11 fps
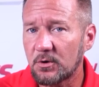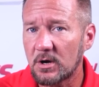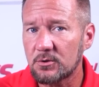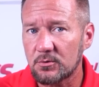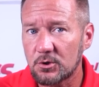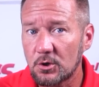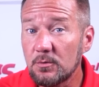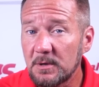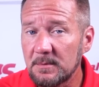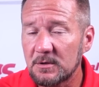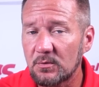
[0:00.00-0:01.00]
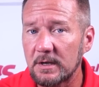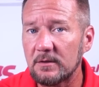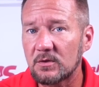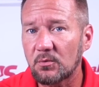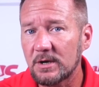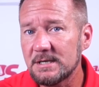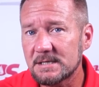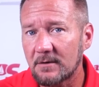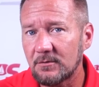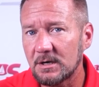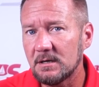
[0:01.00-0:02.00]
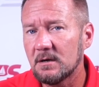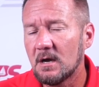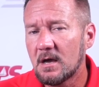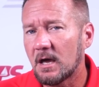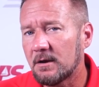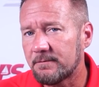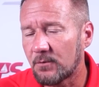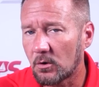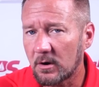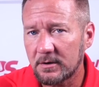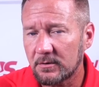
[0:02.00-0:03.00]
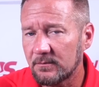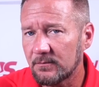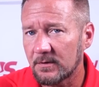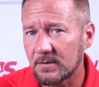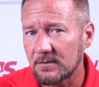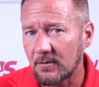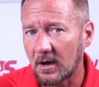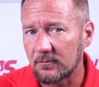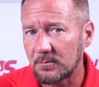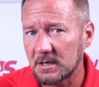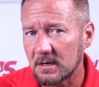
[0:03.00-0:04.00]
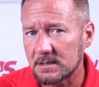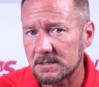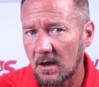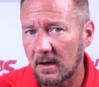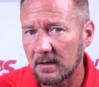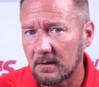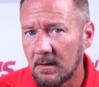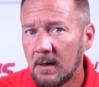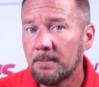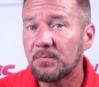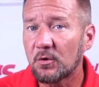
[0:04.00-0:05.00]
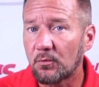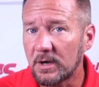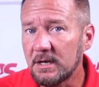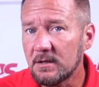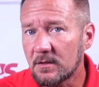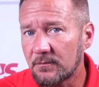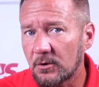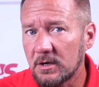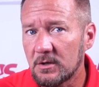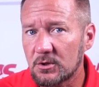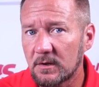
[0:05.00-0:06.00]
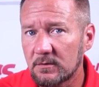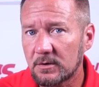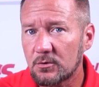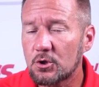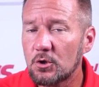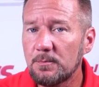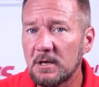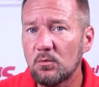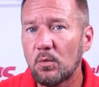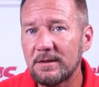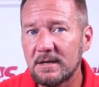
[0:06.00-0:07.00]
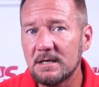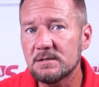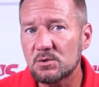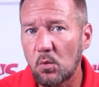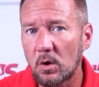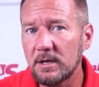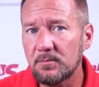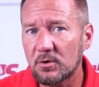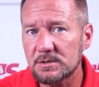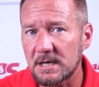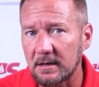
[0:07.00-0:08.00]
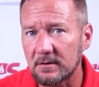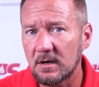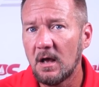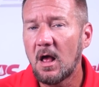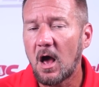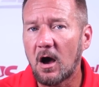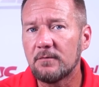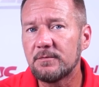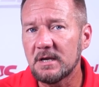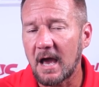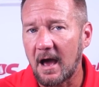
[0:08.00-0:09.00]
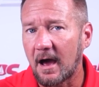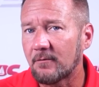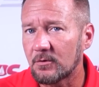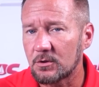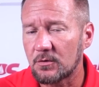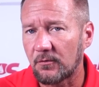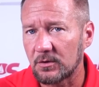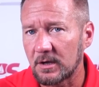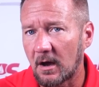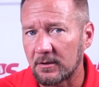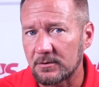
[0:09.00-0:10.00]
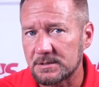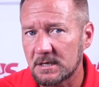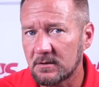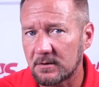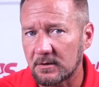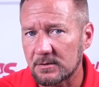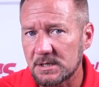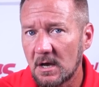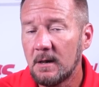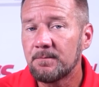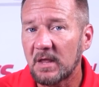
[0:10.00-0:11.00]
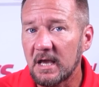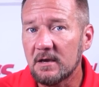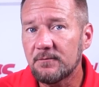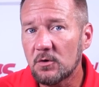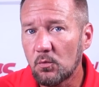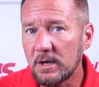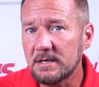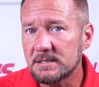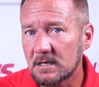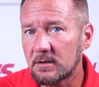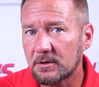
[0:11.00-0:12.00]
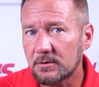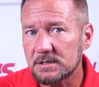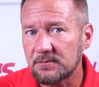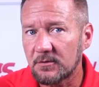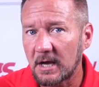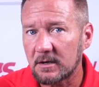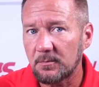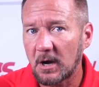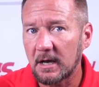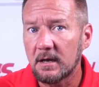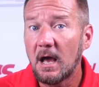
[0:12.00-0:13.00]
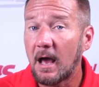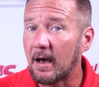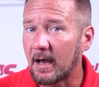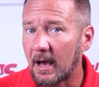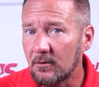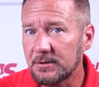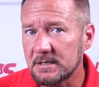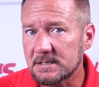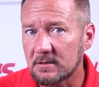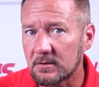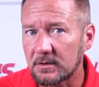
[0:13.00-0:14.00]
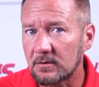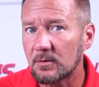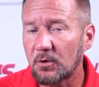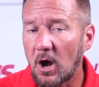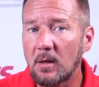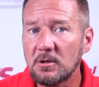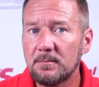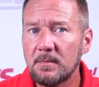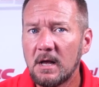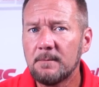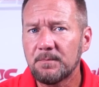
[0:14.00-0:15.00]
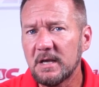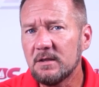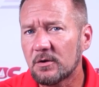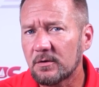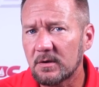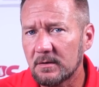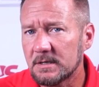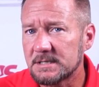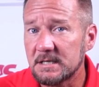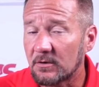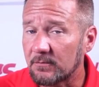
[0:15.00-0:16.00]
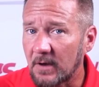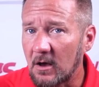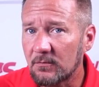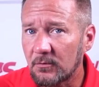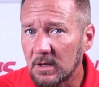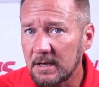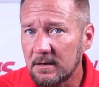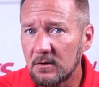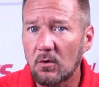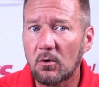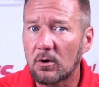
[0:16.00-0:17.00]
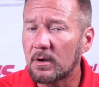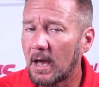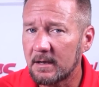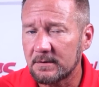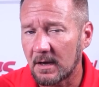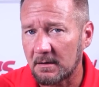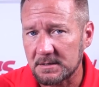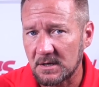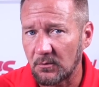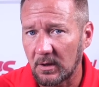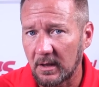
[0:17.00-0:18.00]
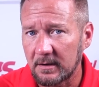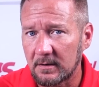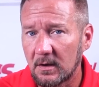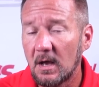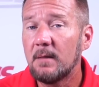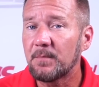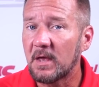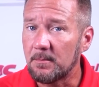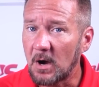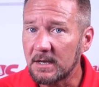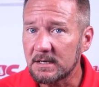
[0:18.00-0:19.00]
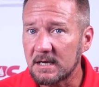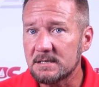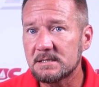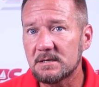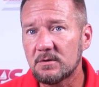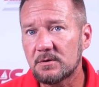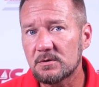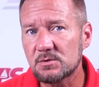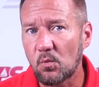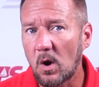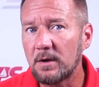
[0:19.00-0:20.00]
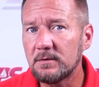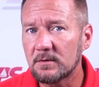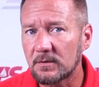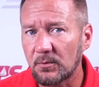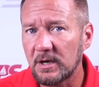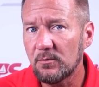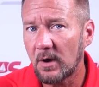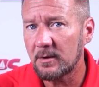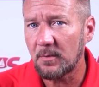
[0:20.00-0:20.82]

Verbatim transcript: pressure should be between 370 and 455 psi. The readings for each cylinder should be within 20% of the average for the other cylinders. If a weak cylinder is flanked by a healthy cylinder, the problem either is either valve related or head gasket related. In my case, cylinders 1 to 3 read